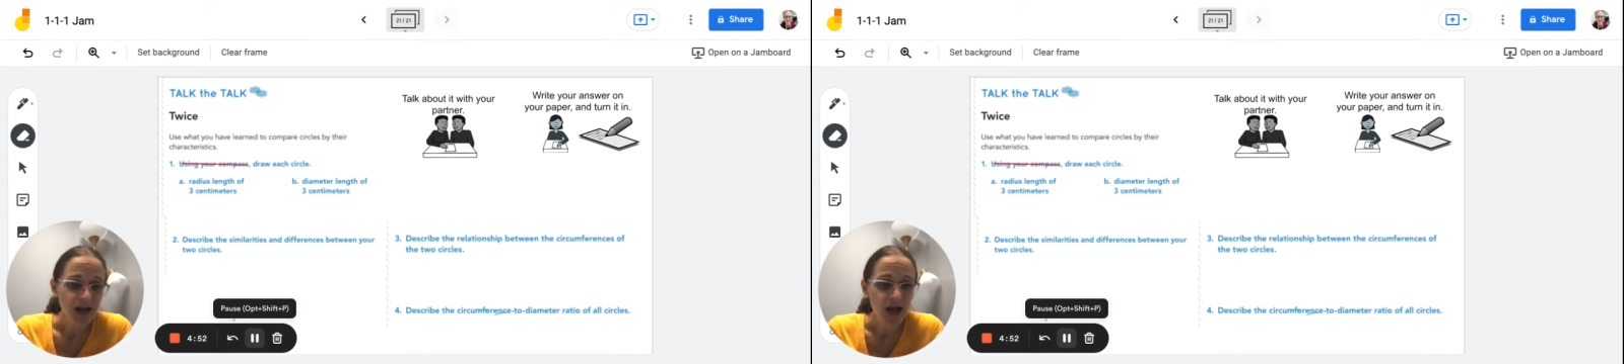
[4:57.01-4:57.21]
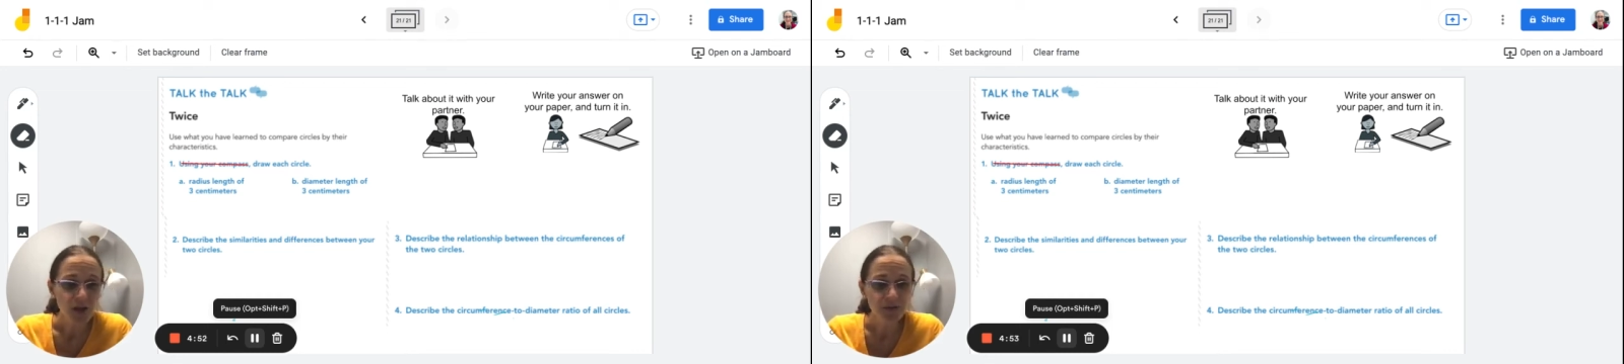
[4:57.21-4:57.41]

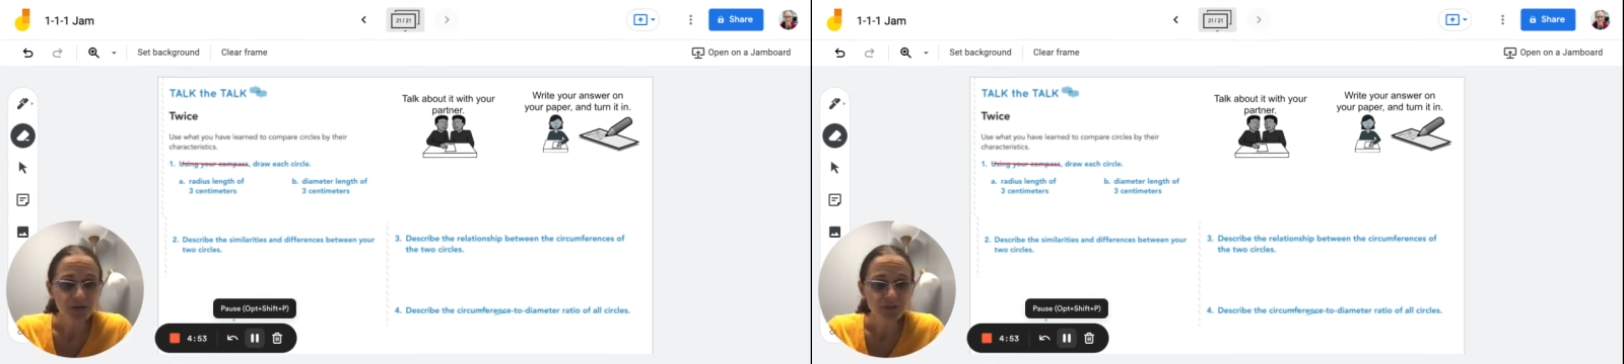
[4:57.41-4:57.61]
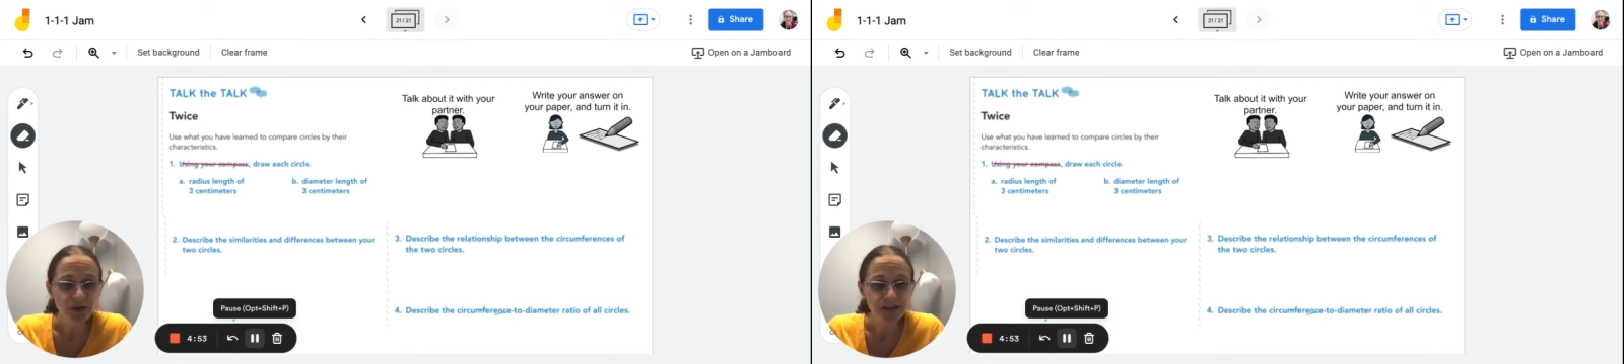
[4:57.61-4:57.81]
How are
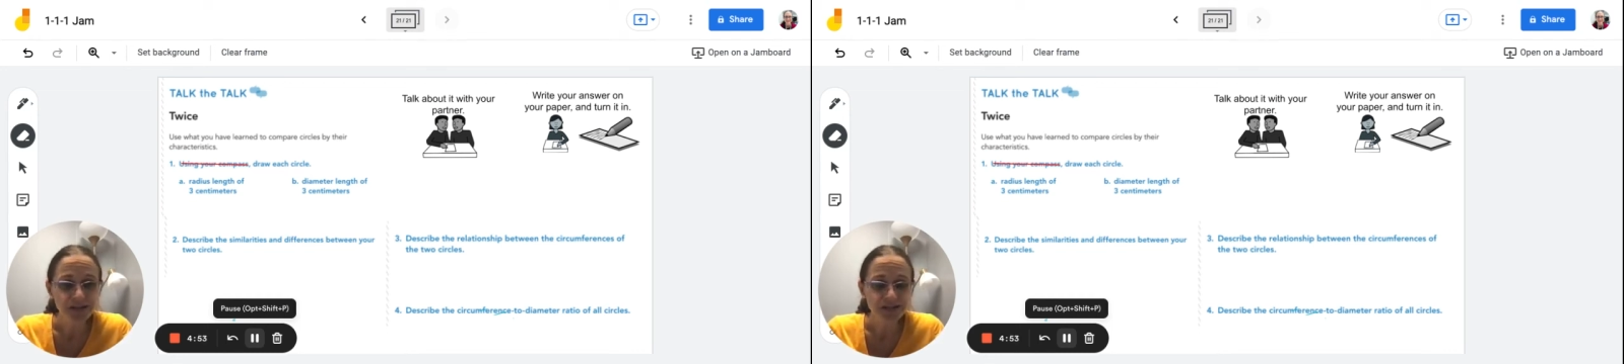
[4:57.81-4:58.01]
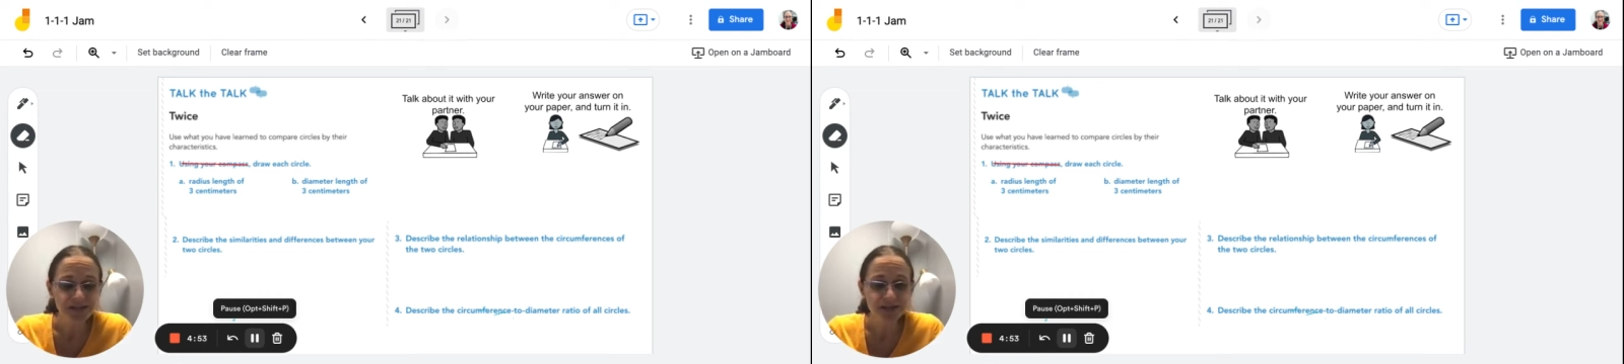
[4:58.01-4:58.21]
the
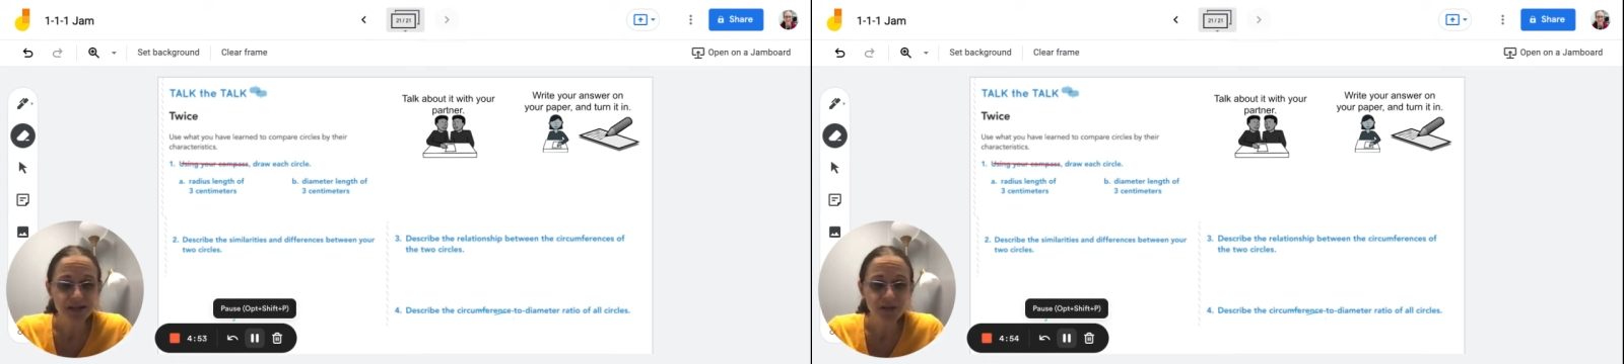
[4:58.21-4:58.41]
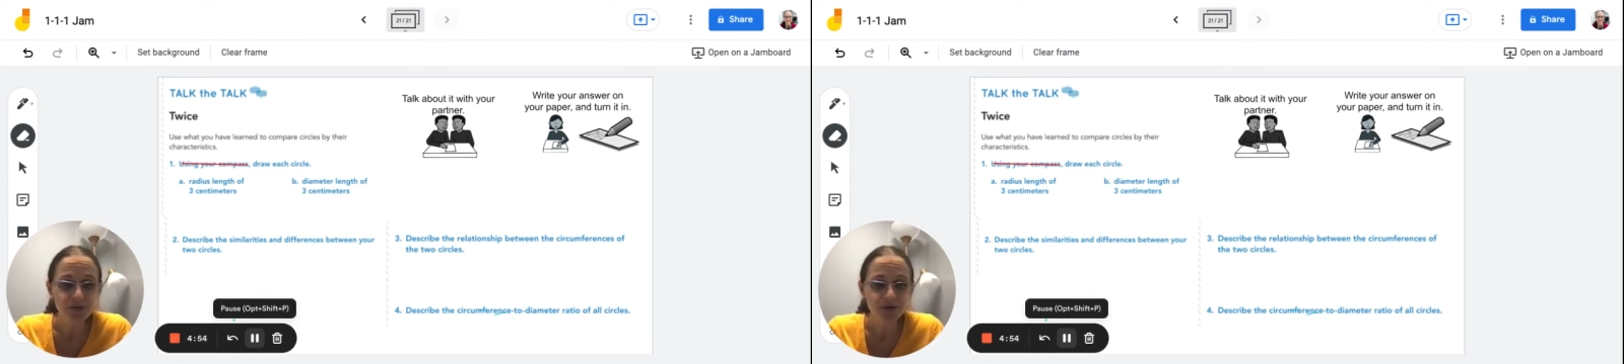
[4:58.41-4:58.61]
radius and the
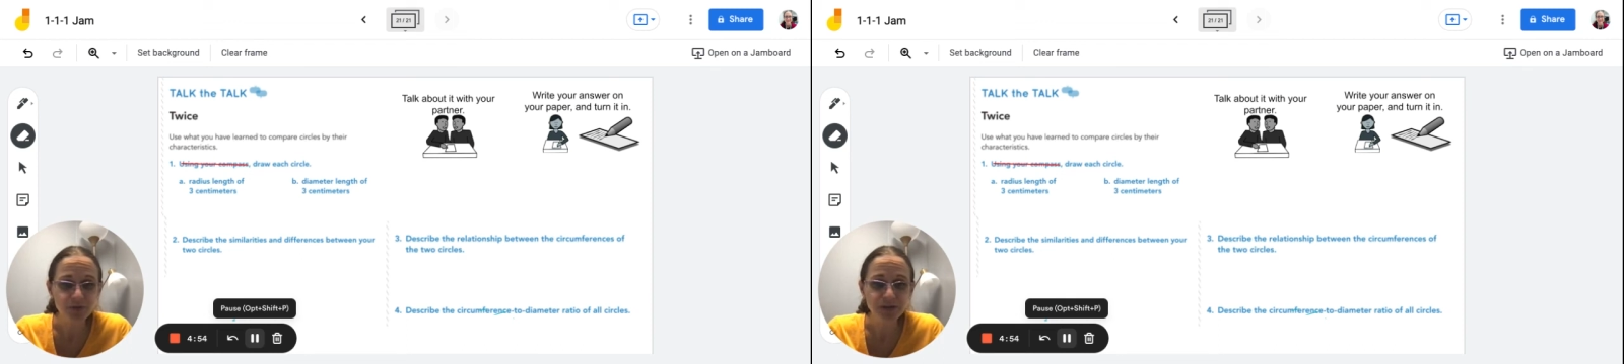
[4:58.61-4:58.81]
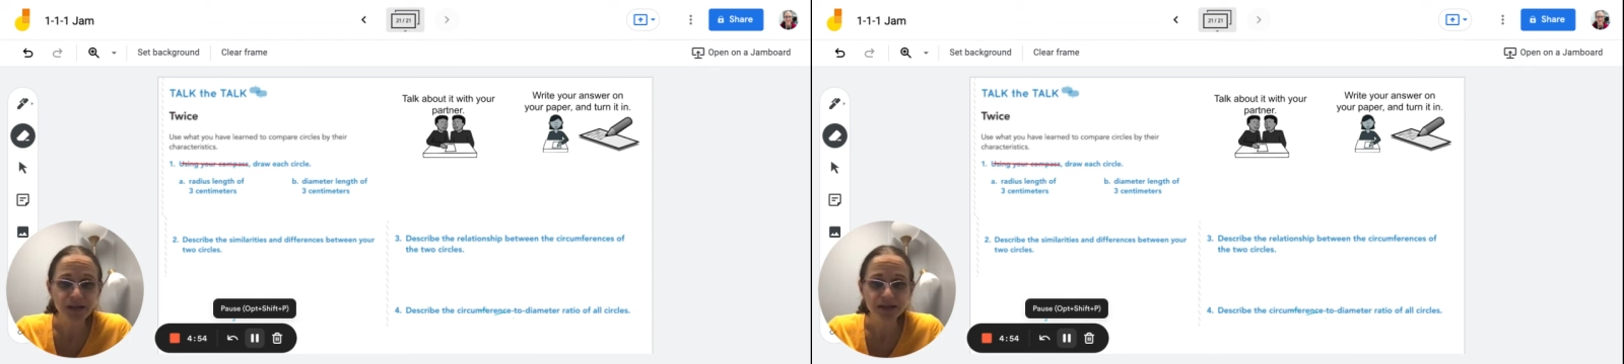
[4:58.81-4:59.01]
diameter
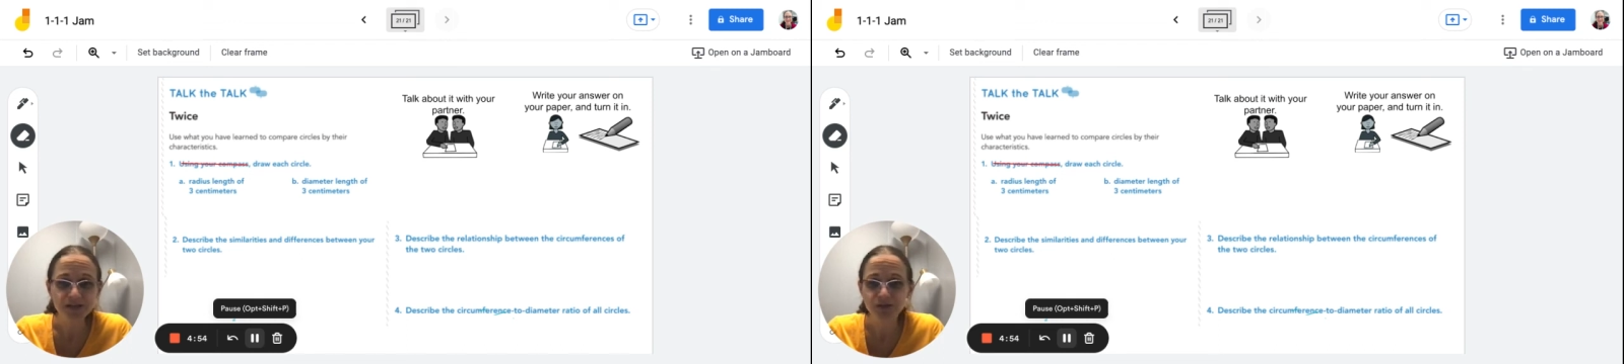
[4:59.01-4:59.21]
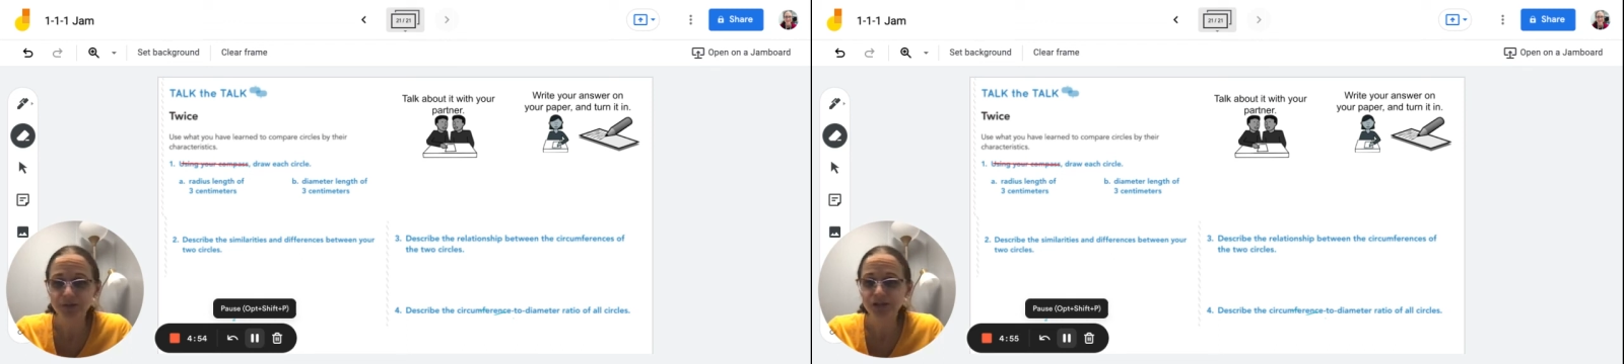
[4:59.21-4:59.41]

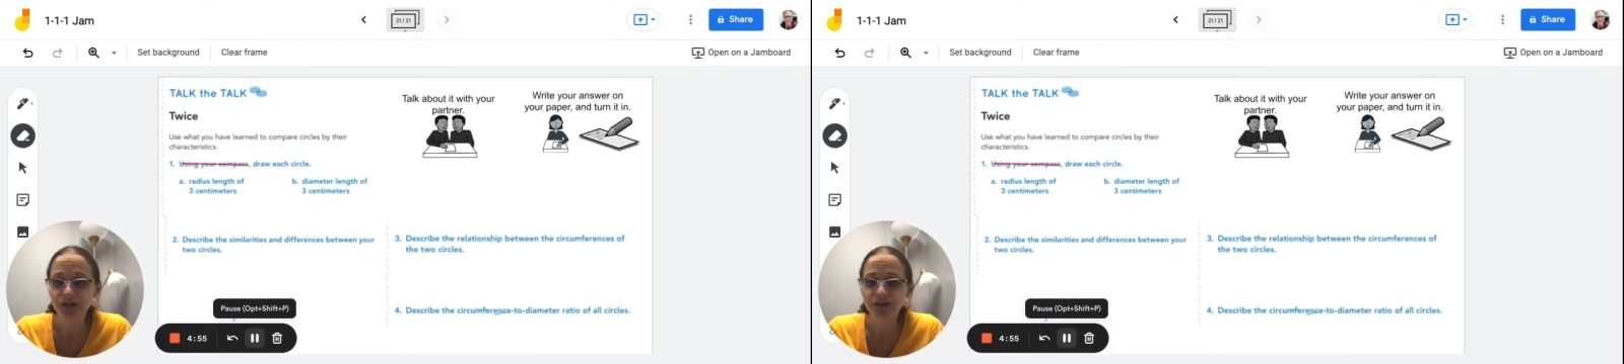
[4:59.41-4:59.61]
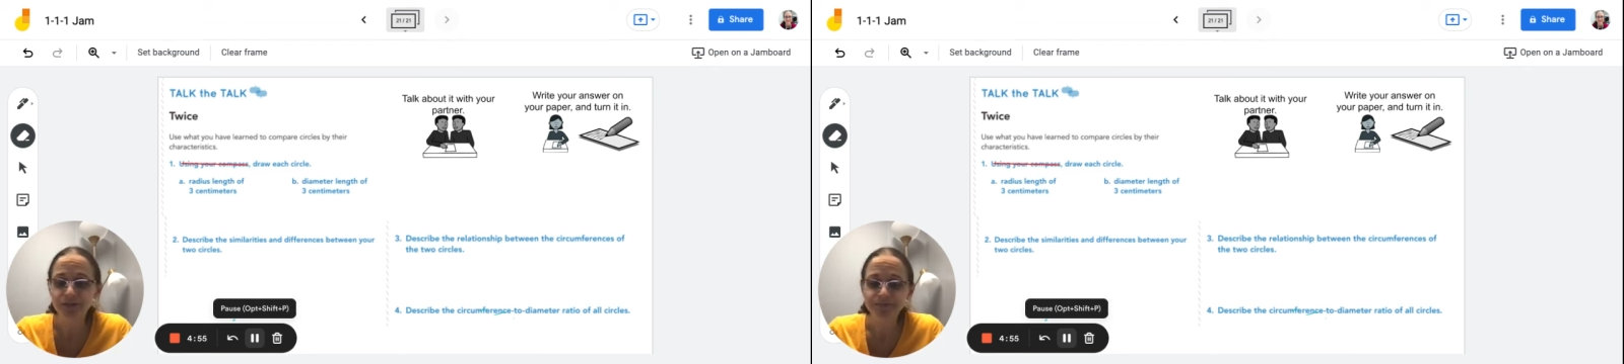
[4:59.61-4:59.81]
related to each
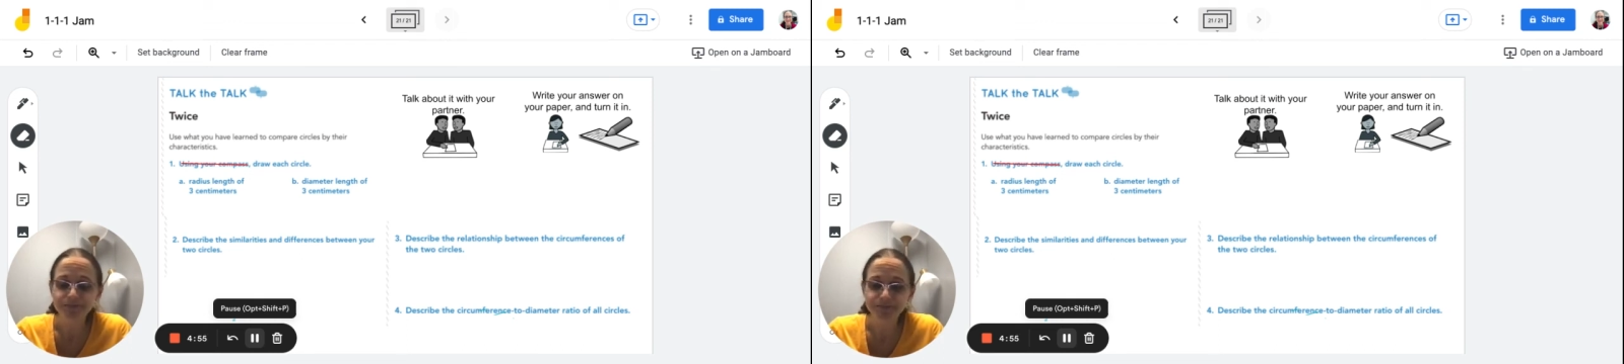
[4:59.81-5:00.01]
other?